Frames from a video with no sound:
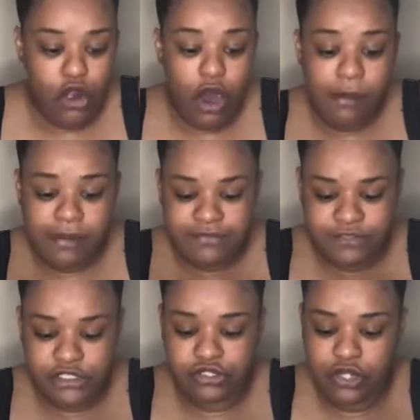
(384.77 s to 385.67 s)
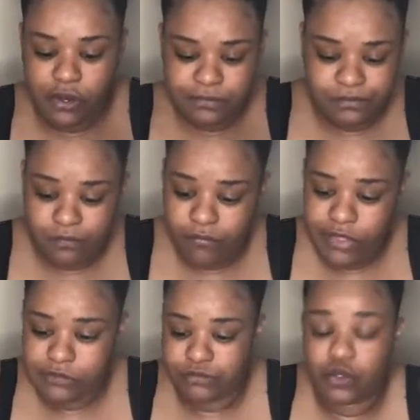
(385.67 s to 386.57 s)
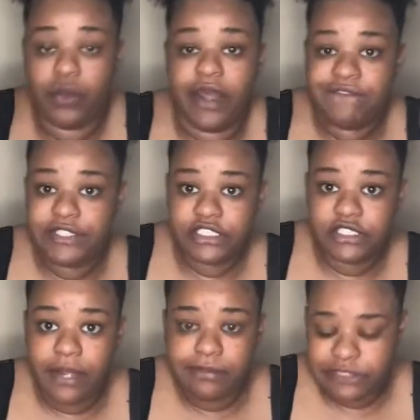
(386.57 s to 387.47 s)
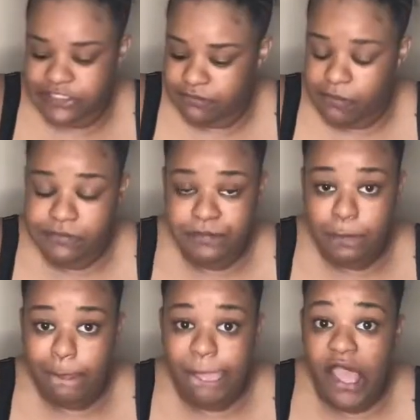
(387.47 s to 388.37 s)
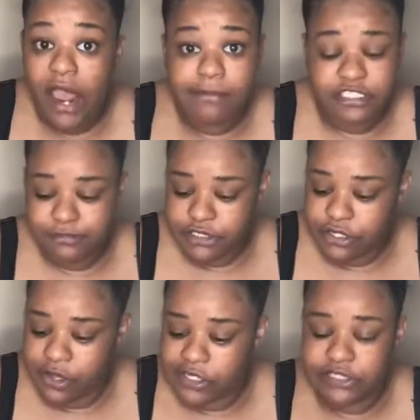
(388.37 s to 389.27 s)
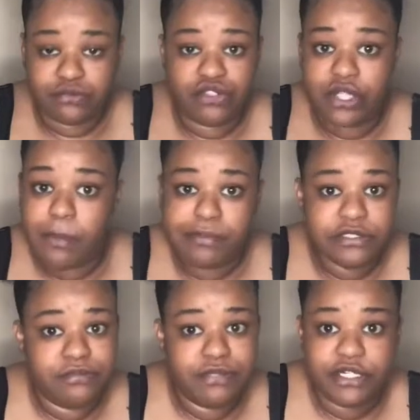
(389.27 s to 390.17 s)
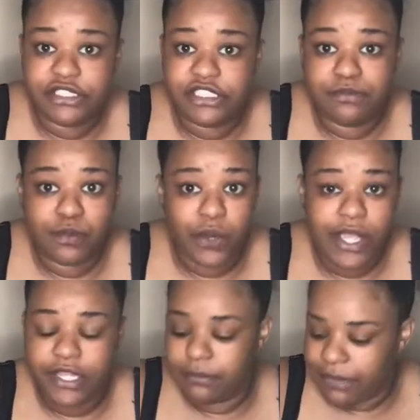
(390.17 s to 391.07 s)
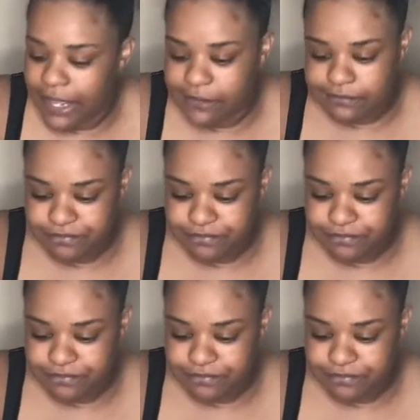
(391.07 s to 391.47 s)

All my friends know when I feel the type of way, I'm gonna speak on it. Simple, period, point, and the blank.